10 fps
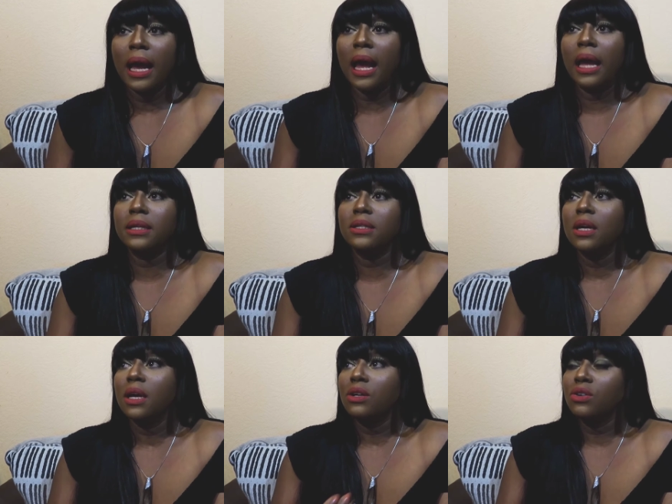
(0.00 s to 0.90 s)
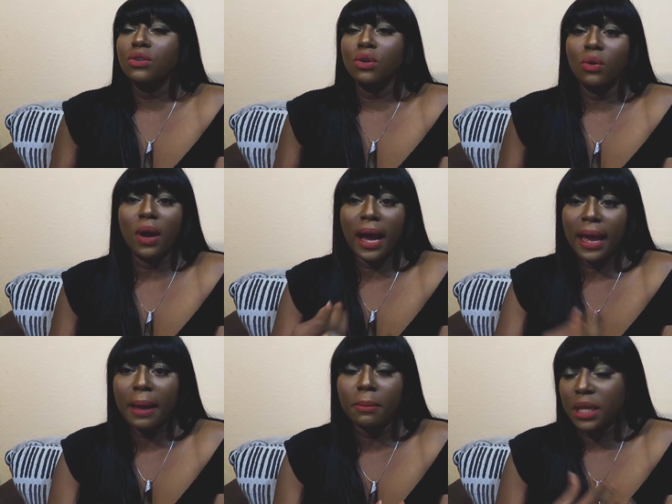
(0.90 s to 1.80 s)
And, you know,
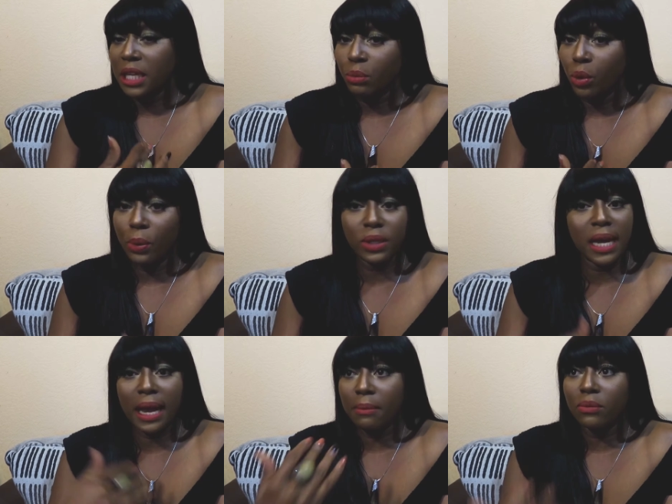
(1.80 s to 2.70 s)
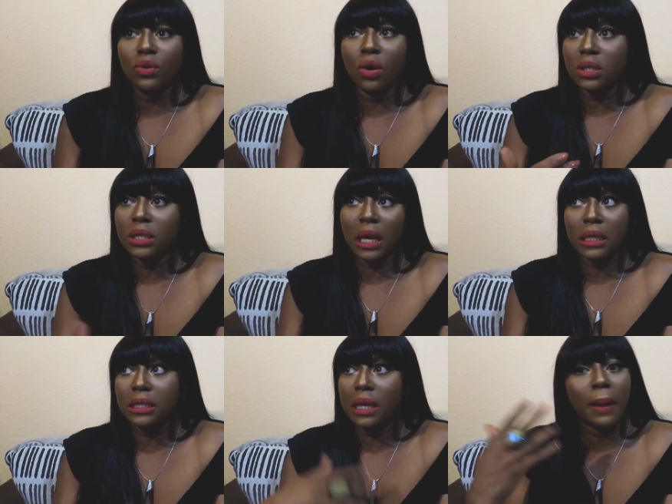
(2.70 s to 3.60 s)
I am Igbo, but I am
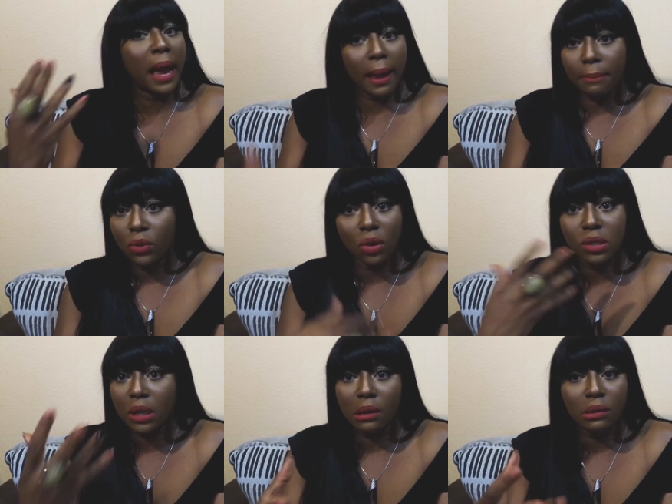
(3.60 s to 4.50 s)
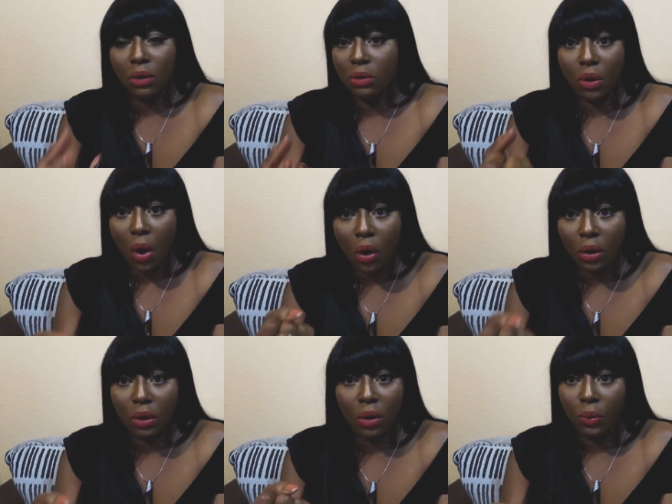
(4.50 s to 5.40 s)
not
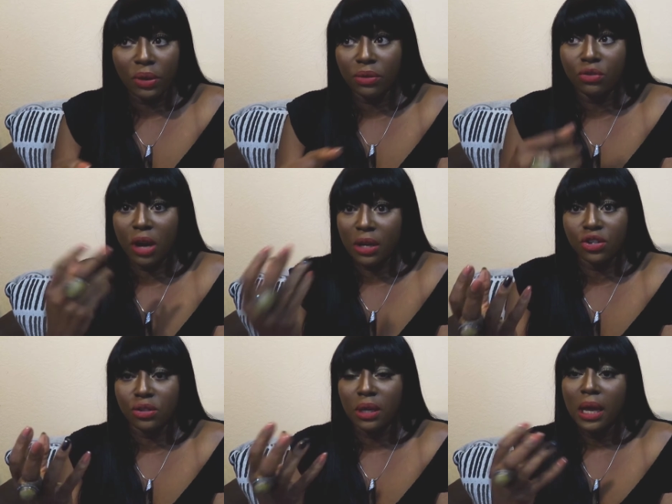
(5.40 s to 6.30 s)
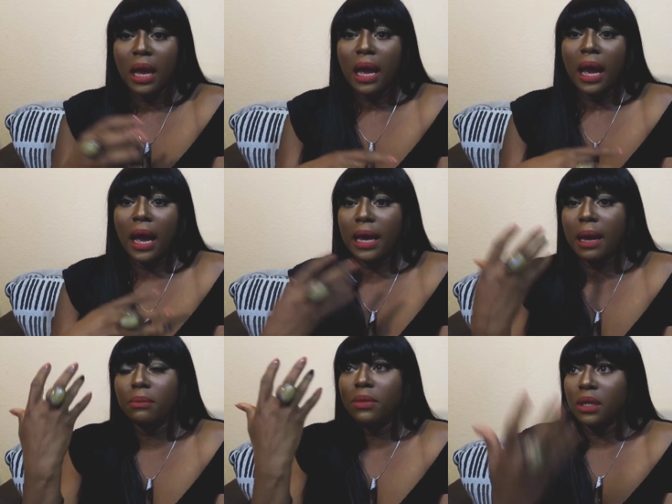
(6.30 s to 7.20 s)
conk with tradition. I
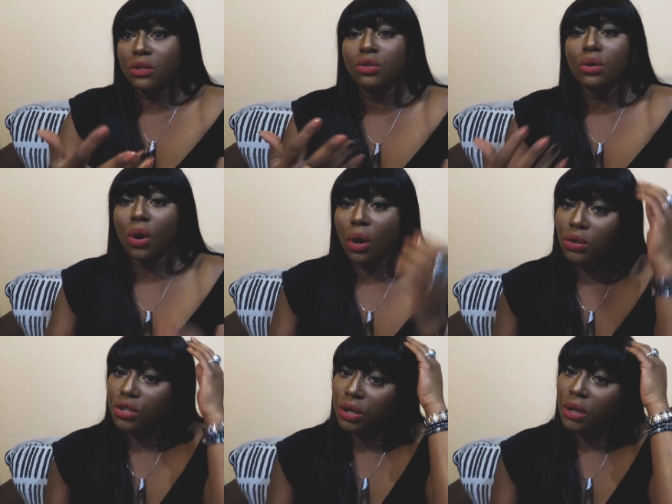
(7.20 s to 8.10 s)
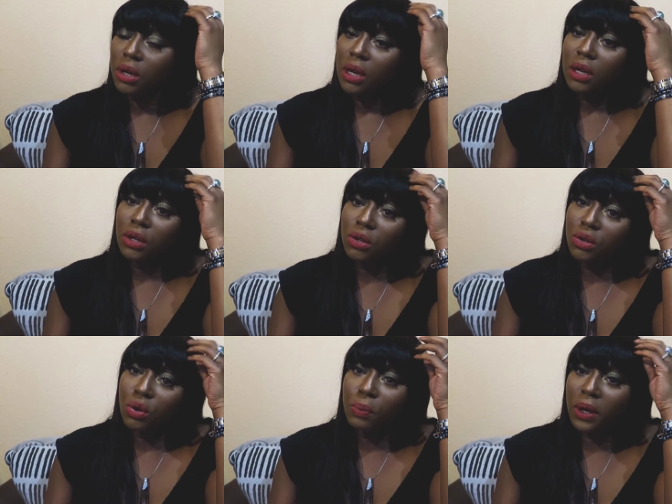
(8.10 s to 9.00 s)
am into culture,
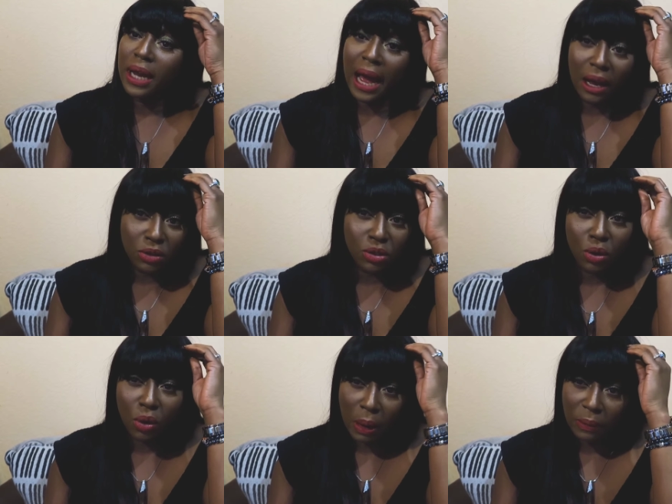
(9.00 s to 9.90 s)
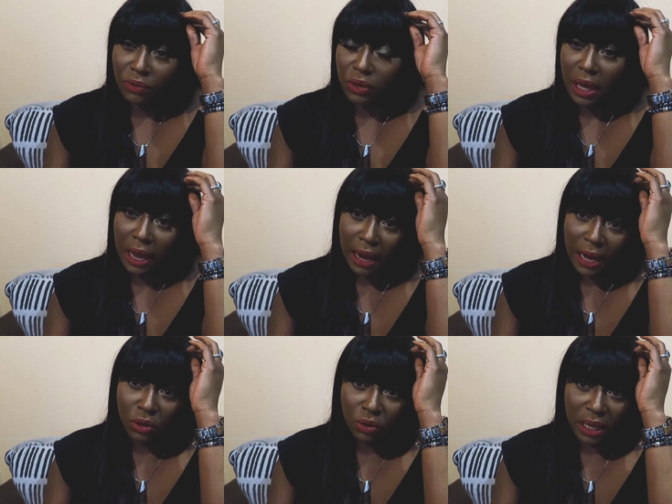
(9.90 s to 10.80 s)
you know, but I also,
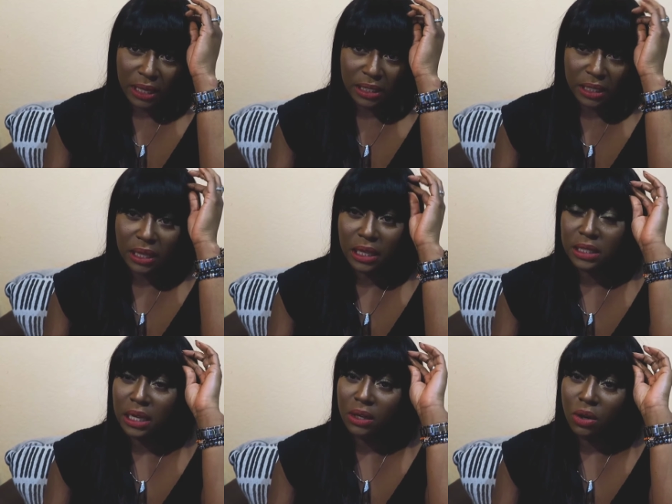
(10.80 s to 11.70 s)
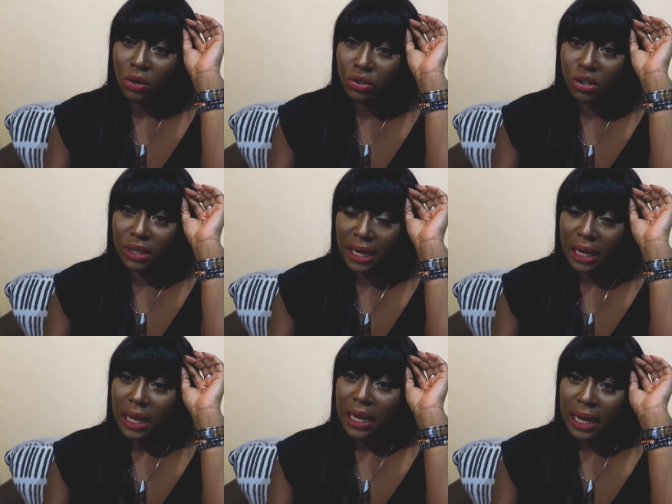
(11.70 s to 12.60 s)
I know that there are certain things that in culture that